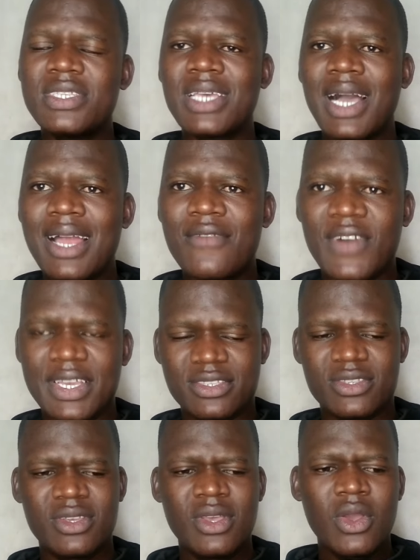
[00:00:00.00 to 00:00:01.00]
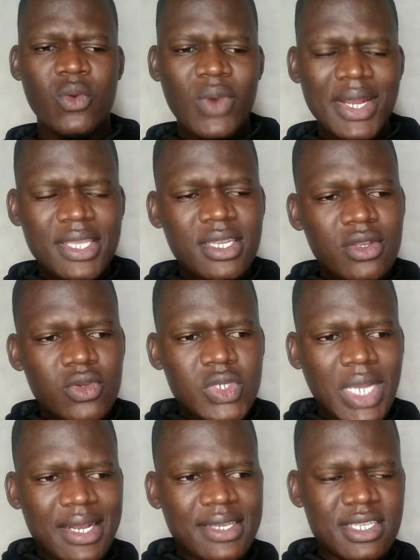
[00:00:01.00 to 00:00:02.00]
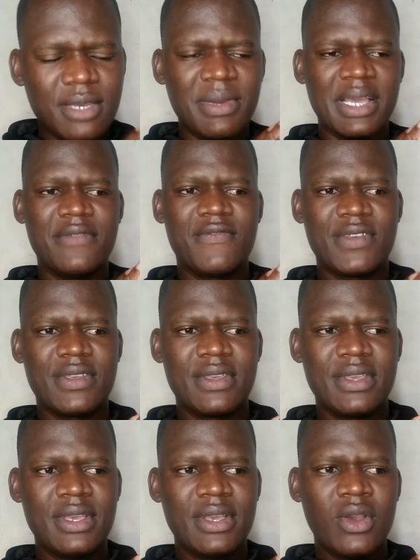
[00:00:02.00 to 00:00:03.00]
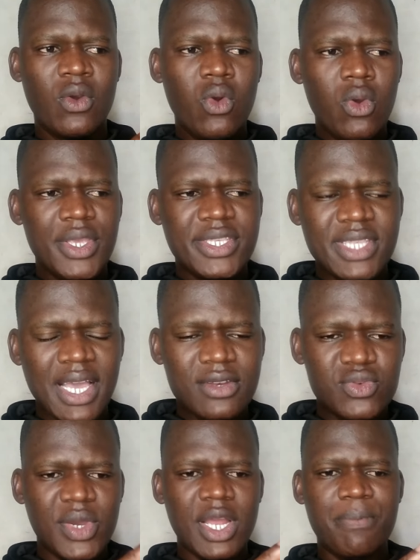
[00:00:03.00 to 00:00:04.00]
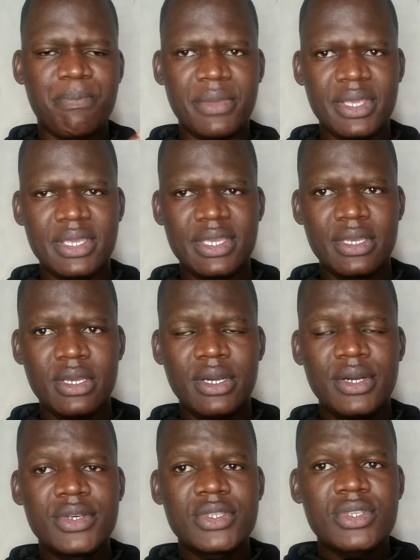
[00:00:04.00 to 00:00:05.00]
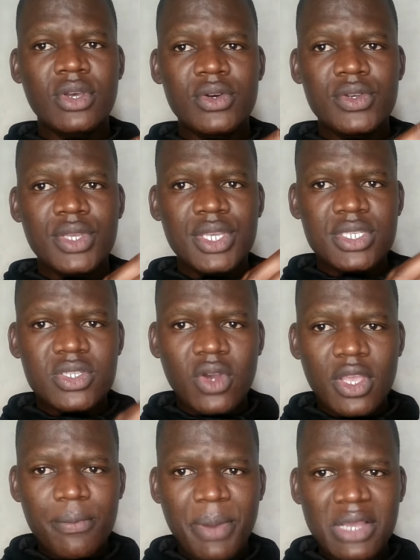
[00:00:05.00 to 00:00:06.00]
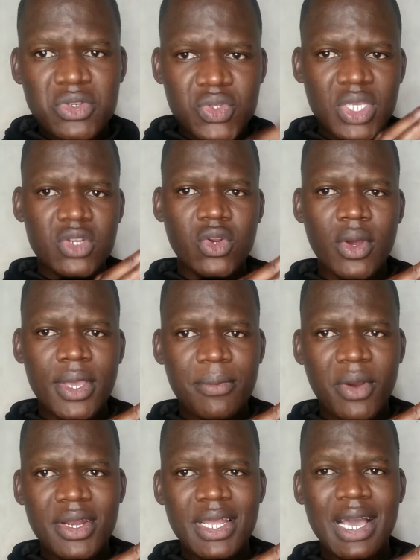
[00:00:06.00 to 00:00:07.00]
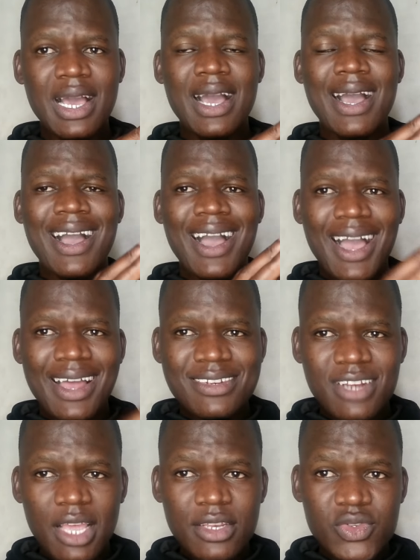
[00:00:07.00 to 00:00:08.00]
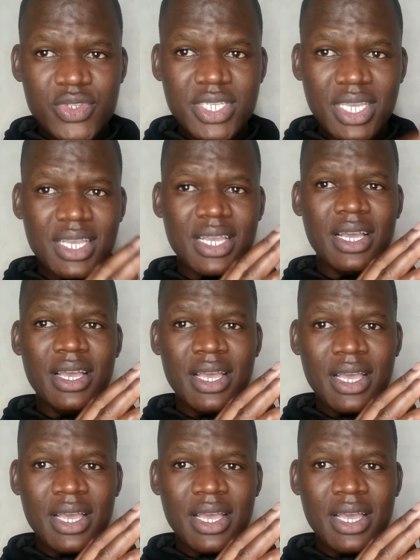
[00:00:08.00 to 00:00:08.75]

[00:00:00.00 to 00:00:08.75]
this advice. Kwa nini Ruto anasema hivi? Who is there to help me? So he's going back to the drawing board and trying to seek